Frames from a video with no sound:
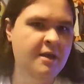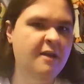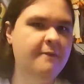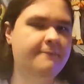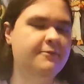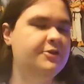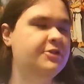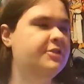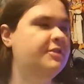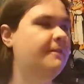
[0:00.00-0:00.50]

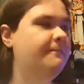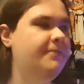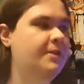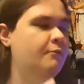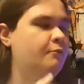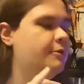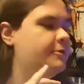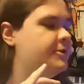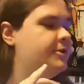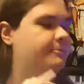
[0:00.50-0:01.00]
for stuff that
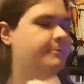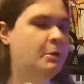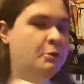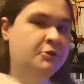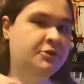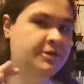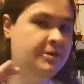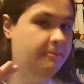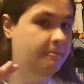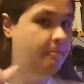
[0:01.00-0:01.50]
we're
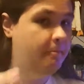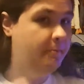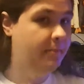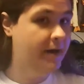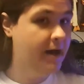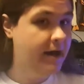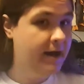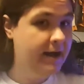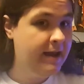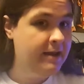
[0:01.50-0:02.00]
supposed to
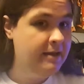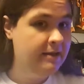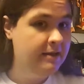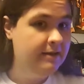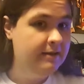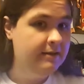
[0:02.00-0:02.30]
buy,